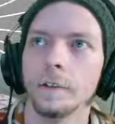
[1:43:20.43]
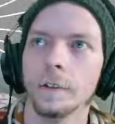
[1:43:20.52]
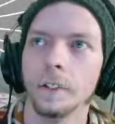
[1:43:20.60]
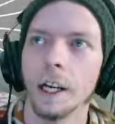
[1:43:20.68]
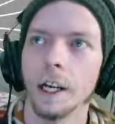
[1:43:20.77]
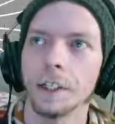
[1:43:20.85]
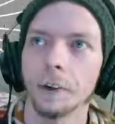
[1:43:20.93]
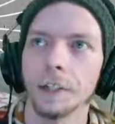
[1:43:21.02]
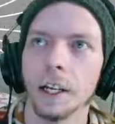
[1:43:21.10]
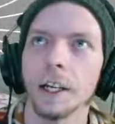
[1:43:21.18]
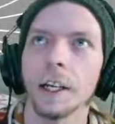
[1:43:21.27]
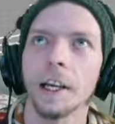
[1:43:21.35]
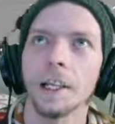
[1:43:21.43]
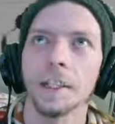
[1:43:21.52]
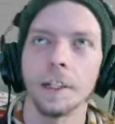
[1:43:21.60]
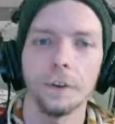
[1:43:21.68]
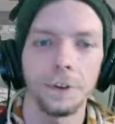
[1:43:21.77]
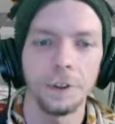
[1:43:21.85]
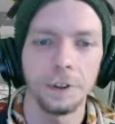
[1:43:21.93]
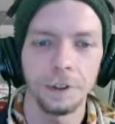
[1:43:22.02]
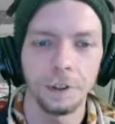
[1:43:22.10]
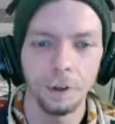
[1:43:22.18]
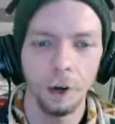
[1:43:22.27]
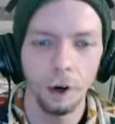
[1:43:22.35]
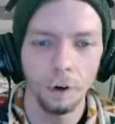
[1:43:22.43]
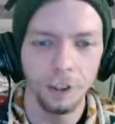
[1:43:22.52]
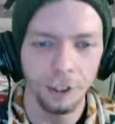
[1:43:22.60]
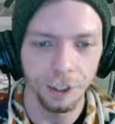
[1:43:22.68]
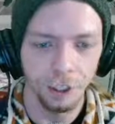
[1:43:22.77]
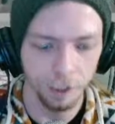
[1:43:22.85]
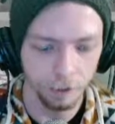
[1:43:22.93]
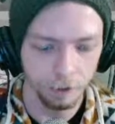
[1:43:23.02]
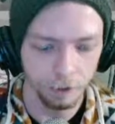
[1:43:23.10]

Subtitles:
Yeah, it's all dedicated servers too? Oh shit.